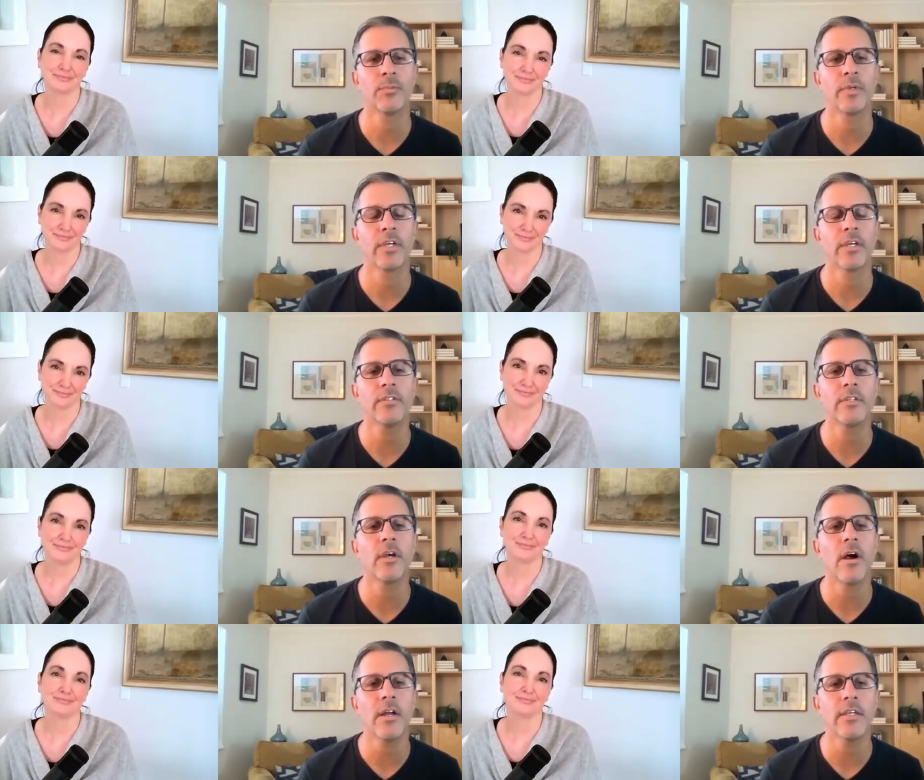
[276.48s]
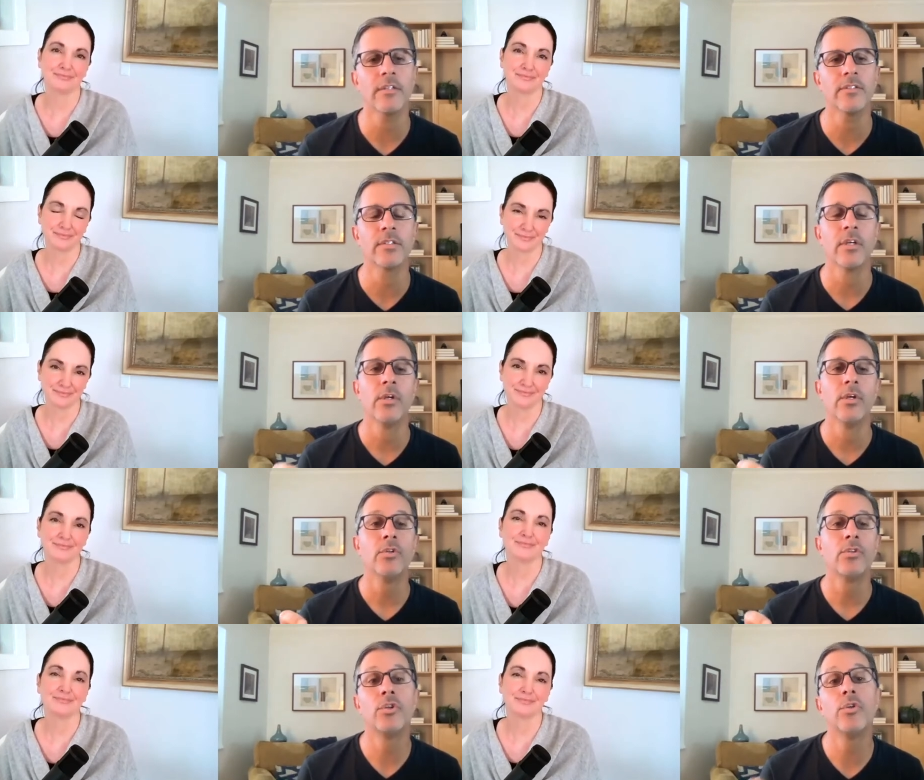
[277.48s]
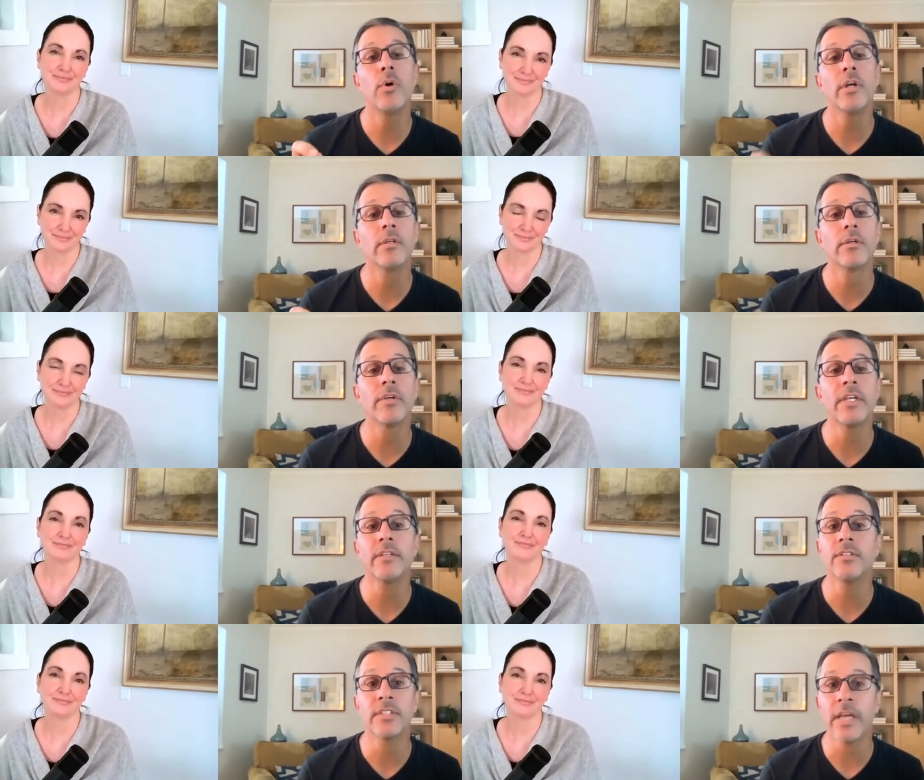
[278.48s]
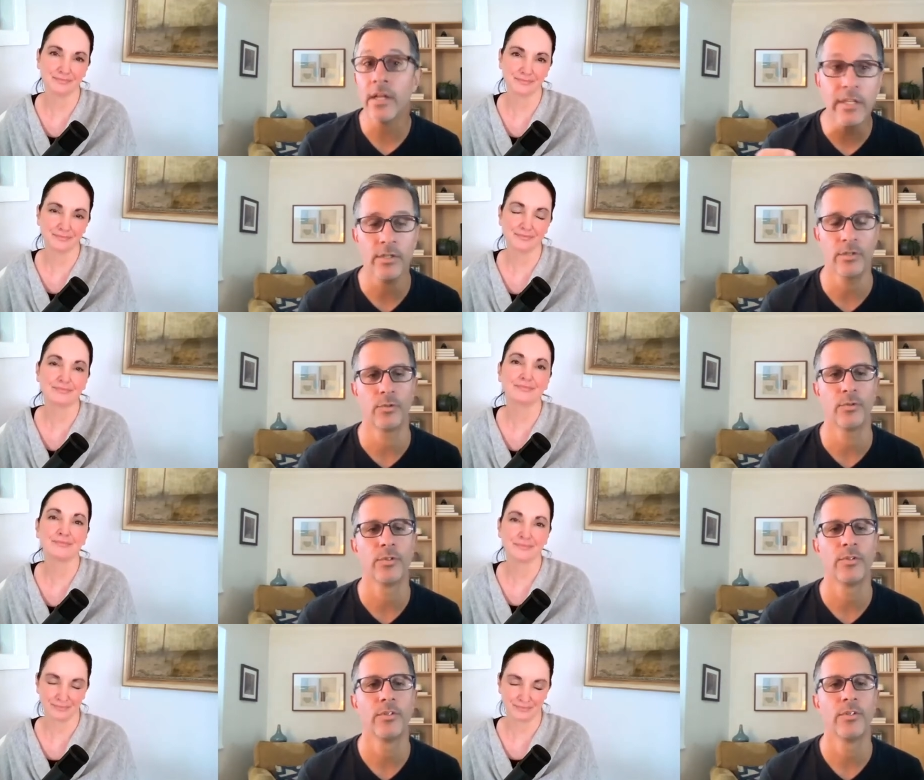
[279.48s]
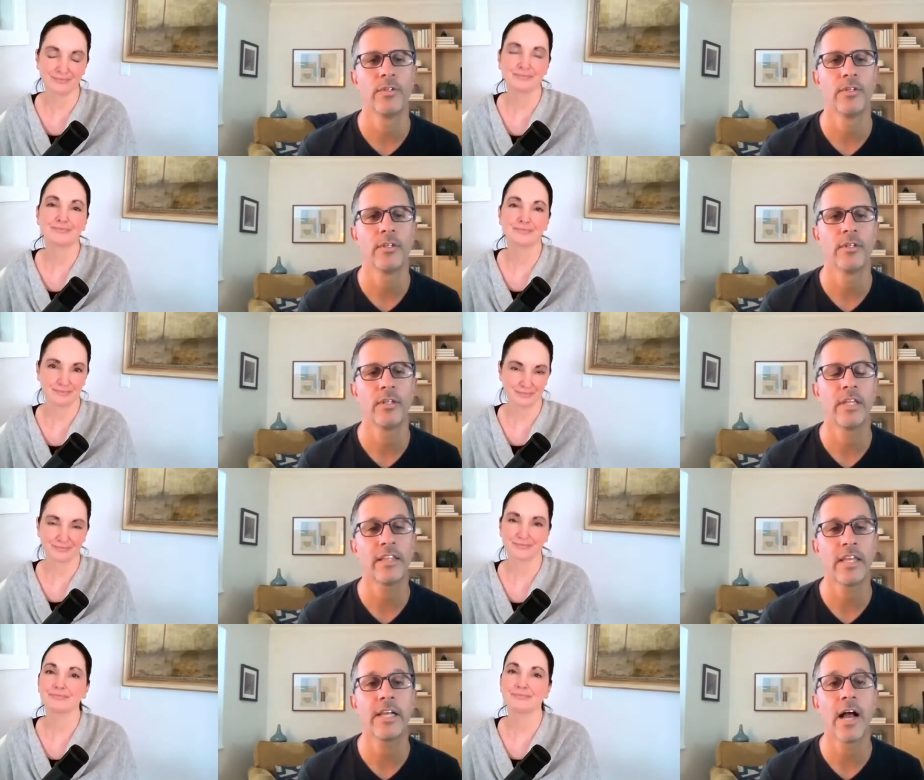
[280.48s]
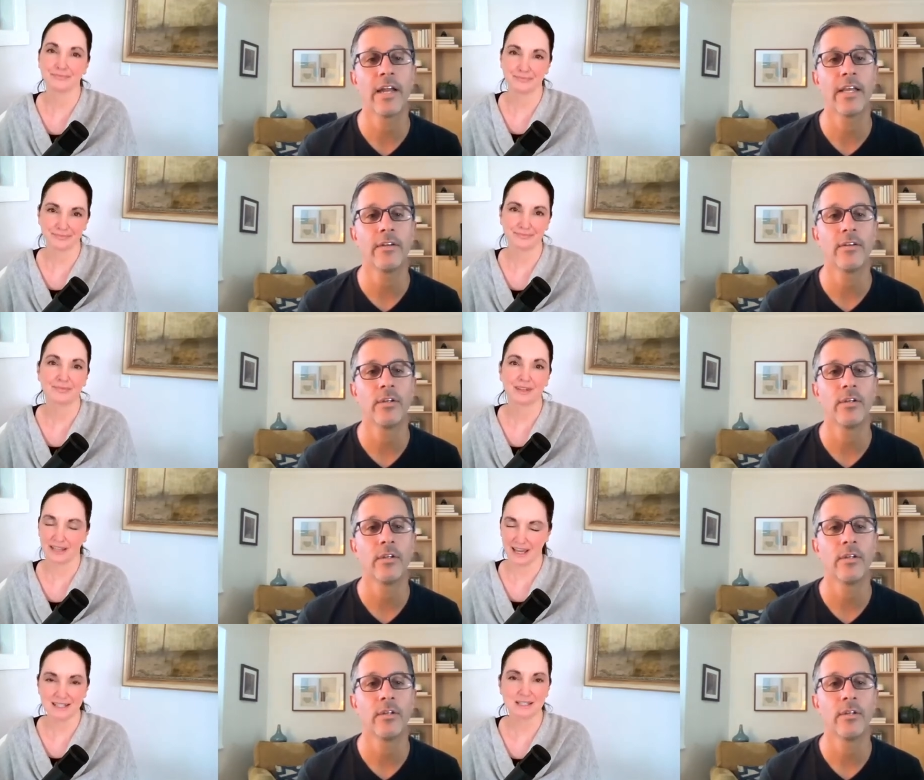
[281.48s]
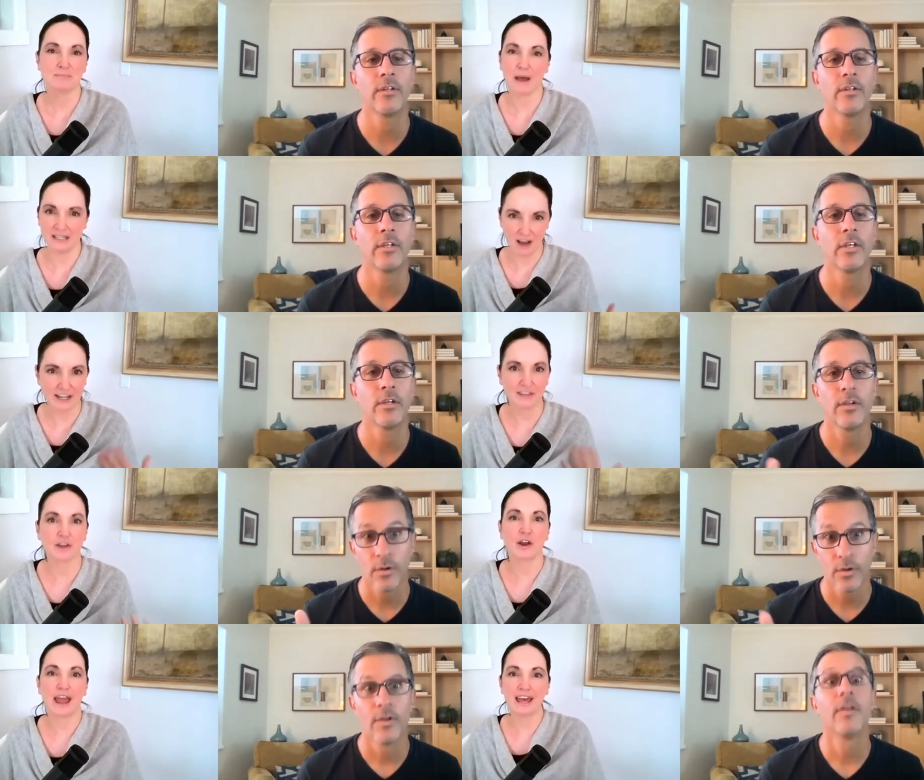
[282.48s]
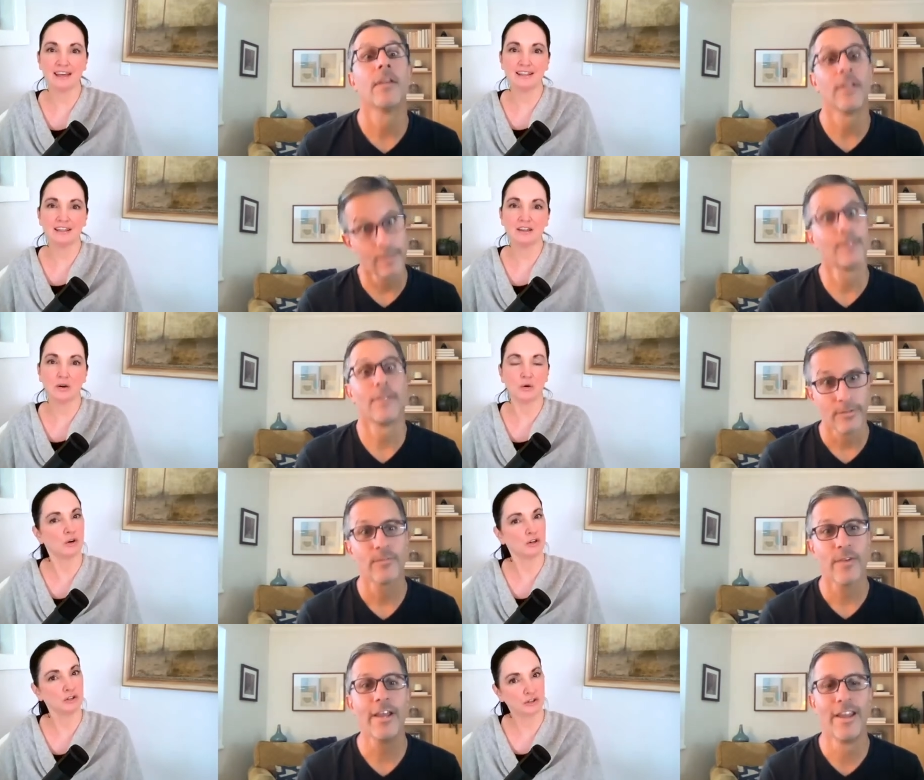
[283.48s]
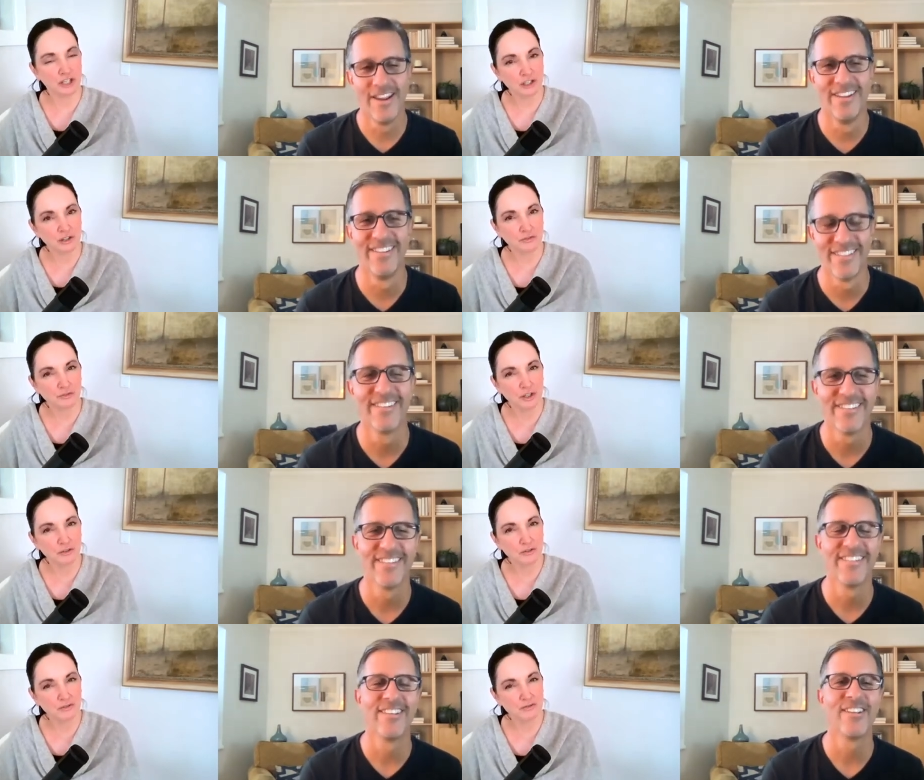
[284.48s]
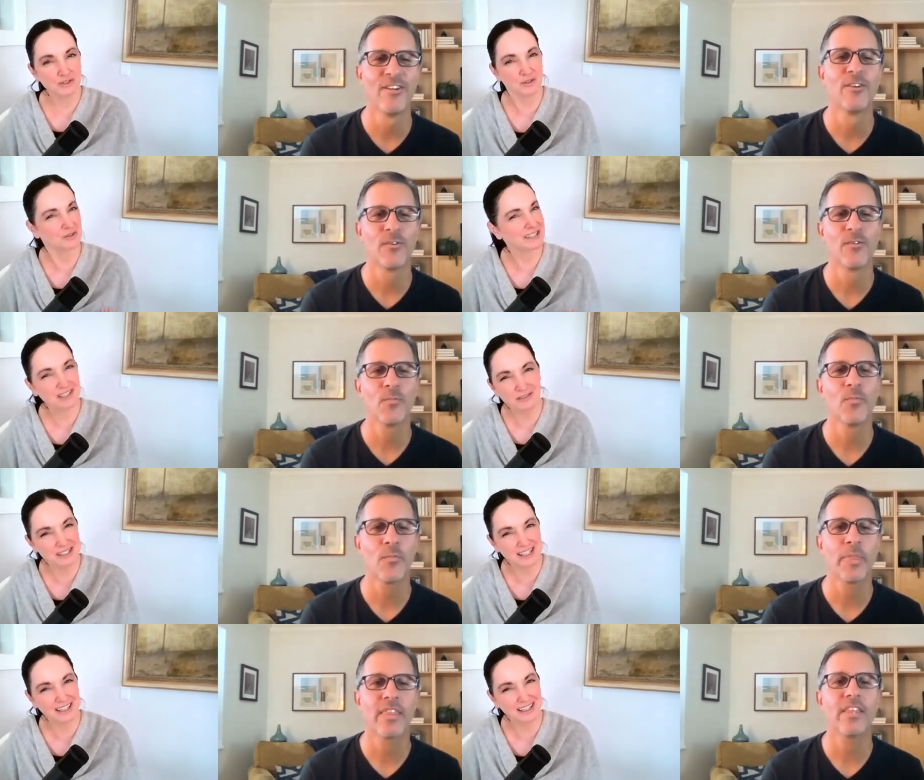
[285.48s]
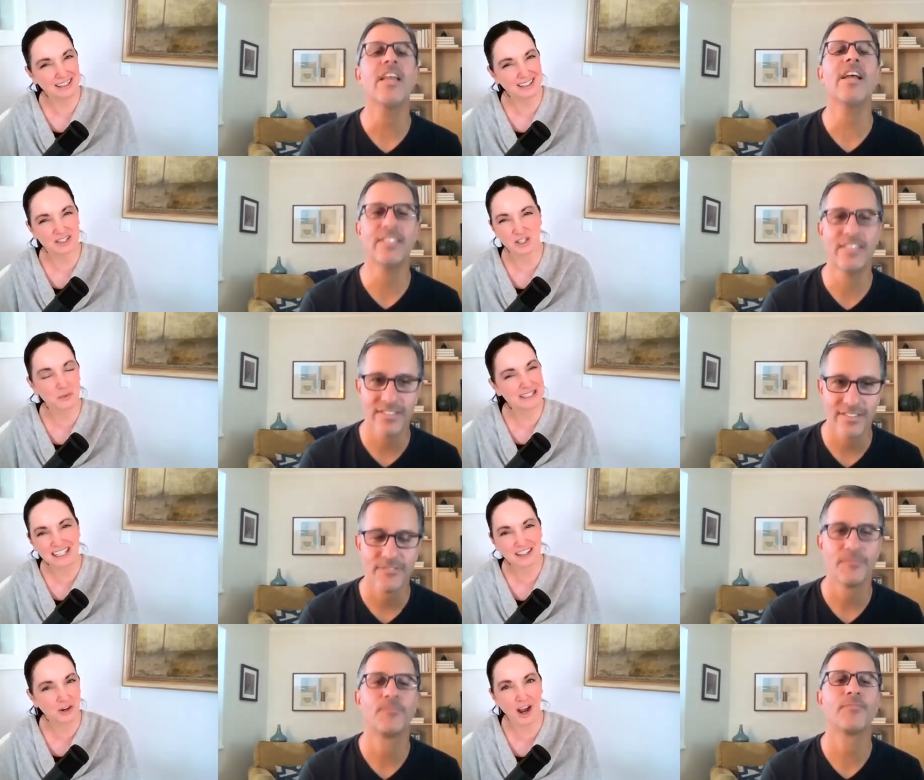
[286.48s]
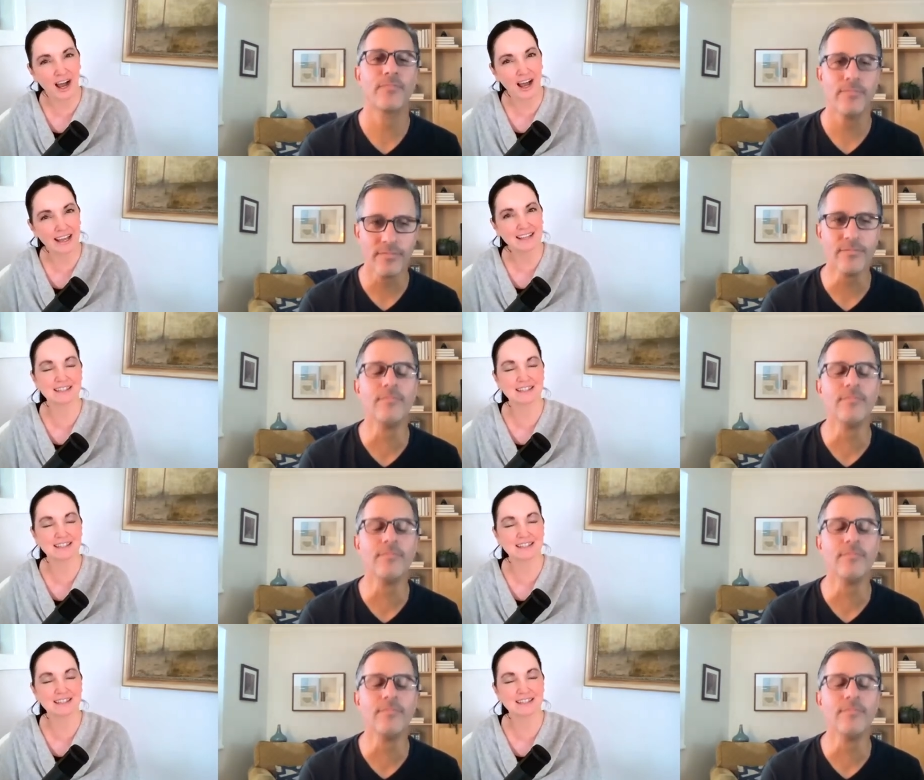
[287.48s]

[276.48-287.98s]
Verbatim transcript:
Speaker 1: because the audience, to a degree, is telling you that they got it.
Speaker 2: Yes, by nodding their head or right. looking confused or tilting and yes. squinting their eyes,